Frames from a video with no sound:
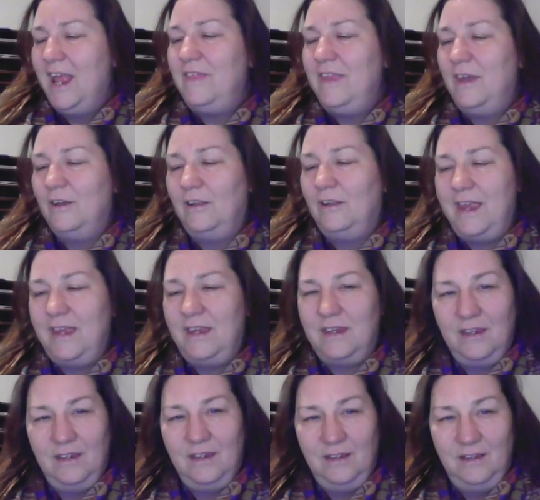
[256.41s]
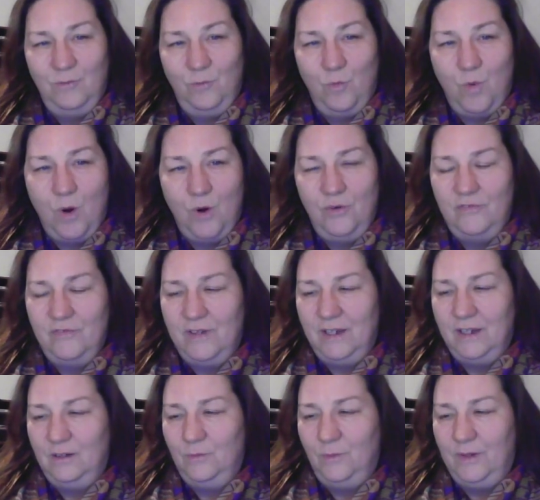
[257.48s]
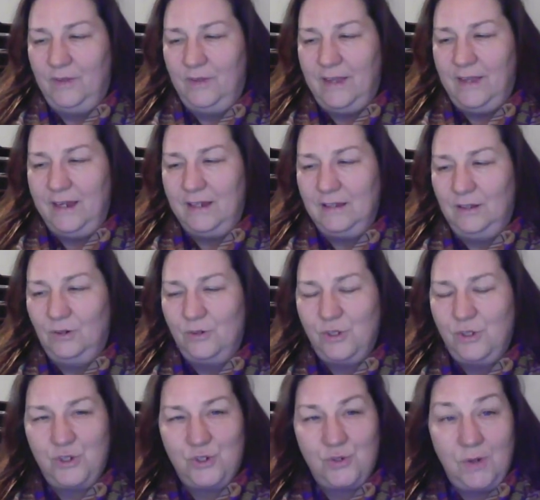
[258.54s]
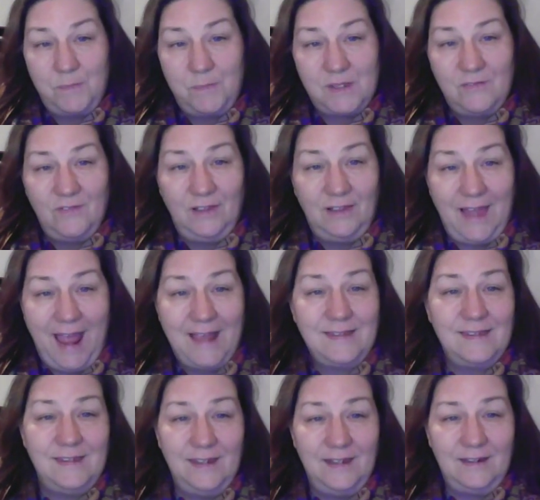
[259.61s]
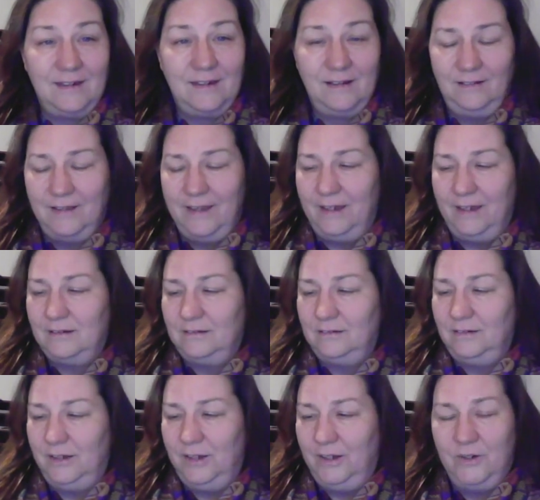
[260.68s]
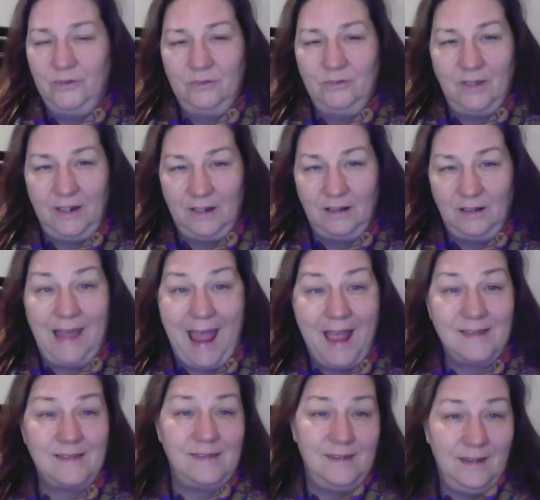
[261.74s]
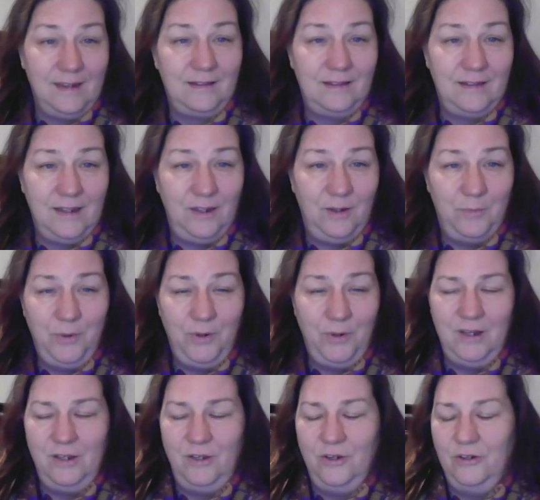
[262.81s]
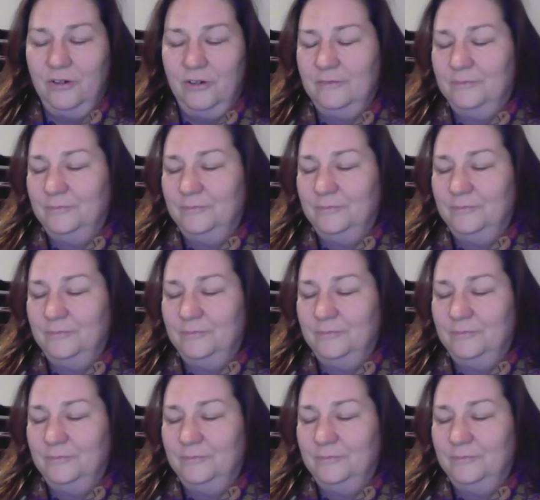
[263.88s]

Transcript: They're like woven with like little strips of elastic, like, you know, like elastic that you put in your,